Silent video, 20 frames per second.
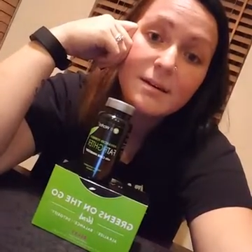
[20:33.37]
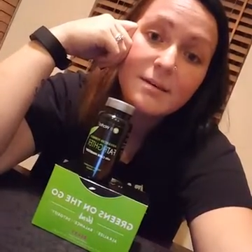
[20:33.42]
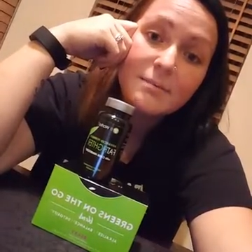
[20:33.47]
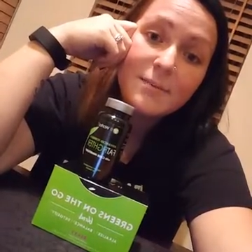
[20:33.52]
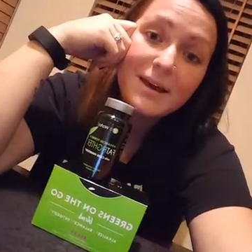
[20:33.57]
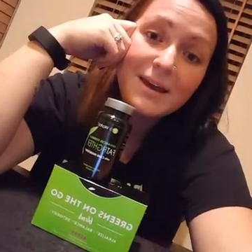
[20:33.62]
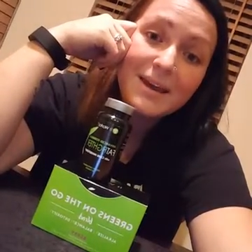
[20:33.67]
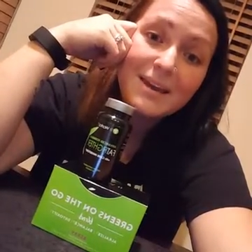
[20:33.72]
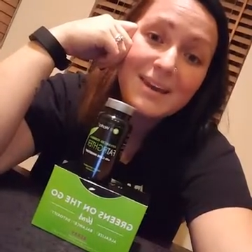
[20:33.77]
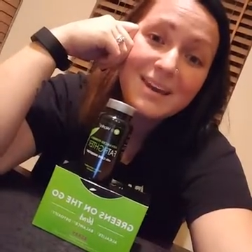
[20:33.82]

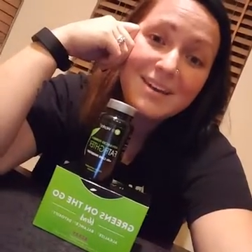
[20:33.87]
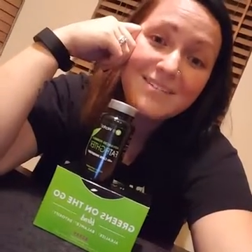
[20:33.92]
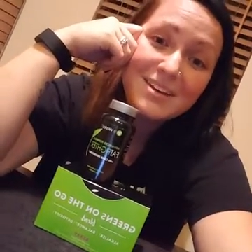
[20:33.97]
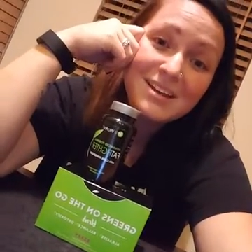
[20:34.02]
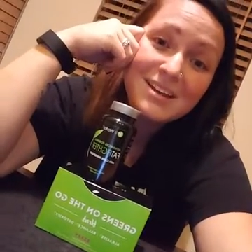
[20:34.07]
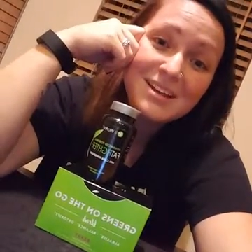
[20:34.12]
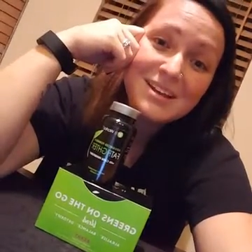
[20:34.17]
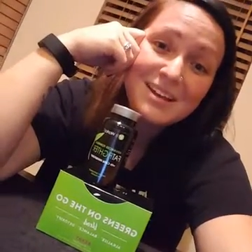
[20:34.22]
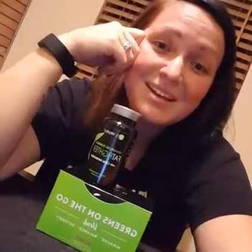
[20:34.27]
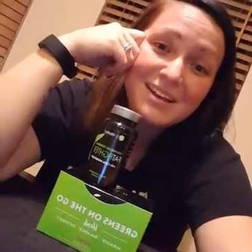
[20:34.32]
bye
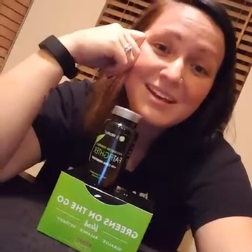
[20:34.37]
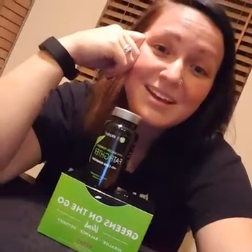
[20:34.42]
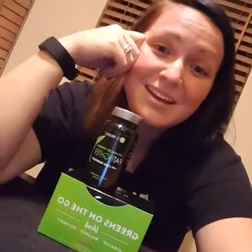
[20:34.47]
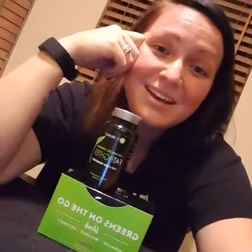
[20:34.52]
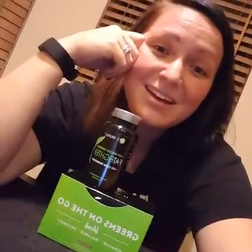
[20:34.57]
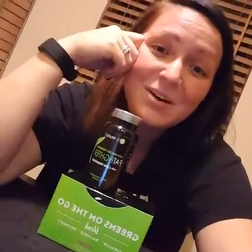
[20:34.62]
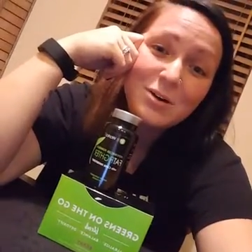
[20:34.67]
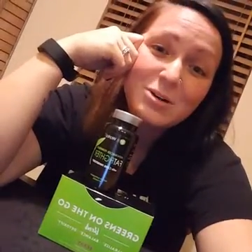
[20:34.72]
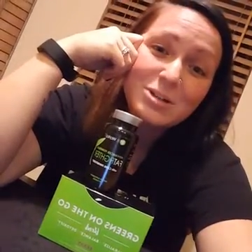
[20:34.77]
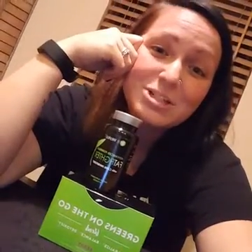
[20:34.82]
Kevin,
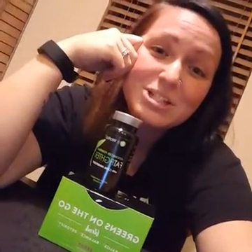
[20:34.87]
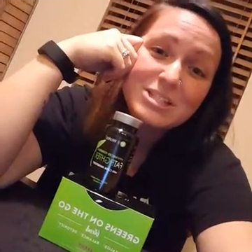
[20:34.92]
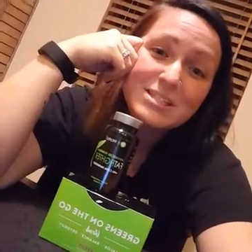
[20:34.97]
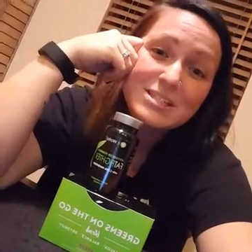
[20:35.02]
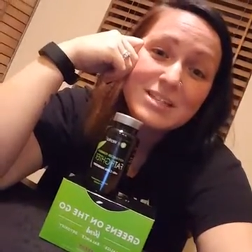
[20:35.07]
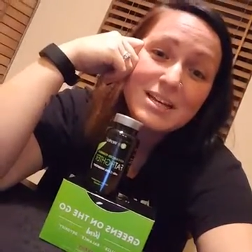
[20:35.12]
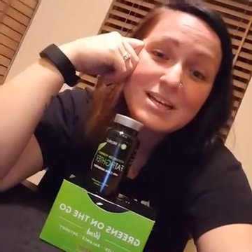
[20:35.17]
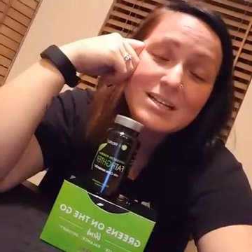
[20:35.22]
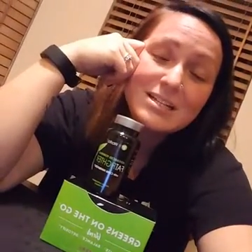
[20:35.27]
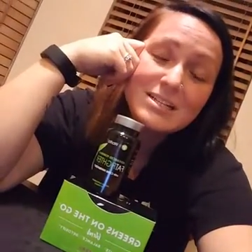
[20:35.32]
or just
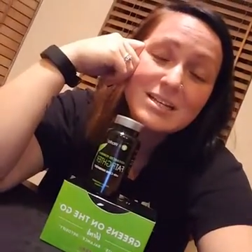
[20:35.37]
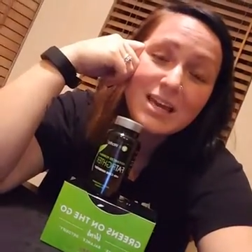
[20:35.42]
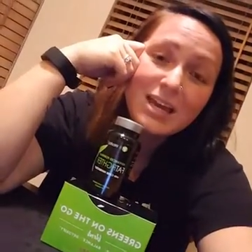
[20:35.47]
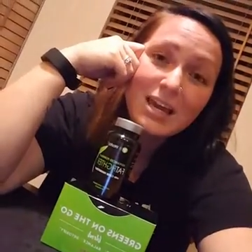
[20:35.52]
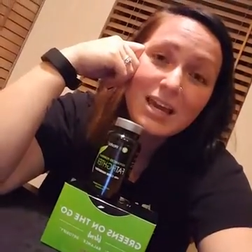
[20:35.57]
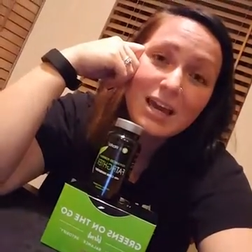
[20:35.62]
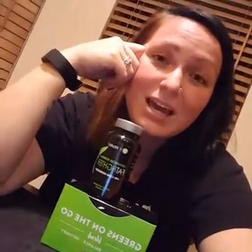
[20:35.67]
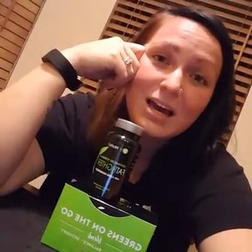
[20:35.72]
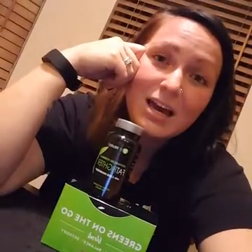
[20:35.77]
send a